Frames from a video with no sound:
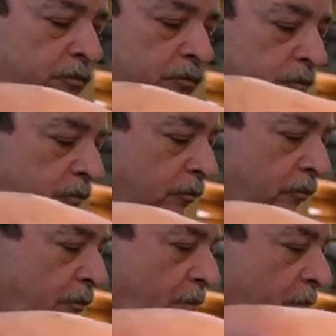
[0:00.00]

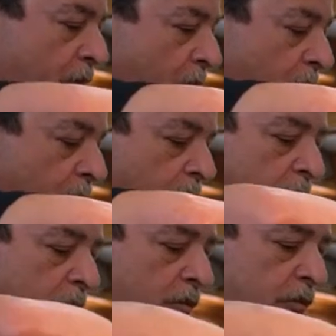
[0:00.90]

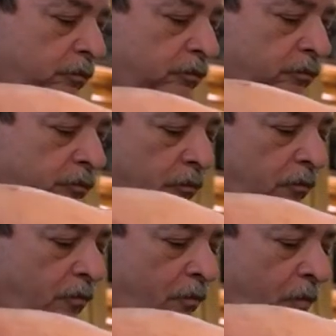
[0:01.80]

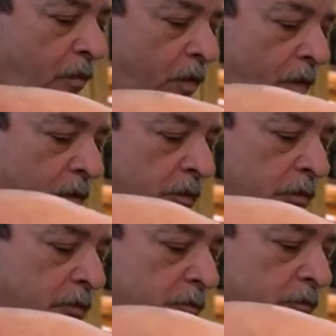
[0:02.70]

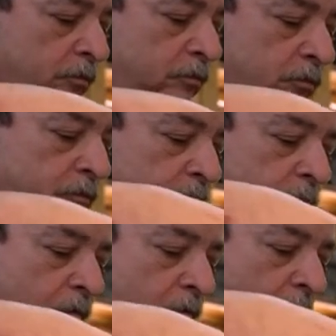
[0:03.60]

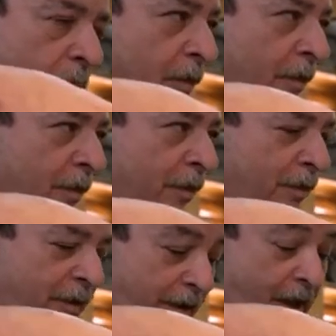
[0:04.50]

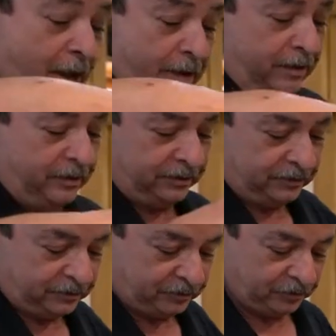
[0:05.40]

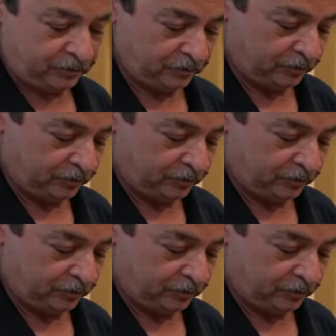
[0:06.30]
(silent)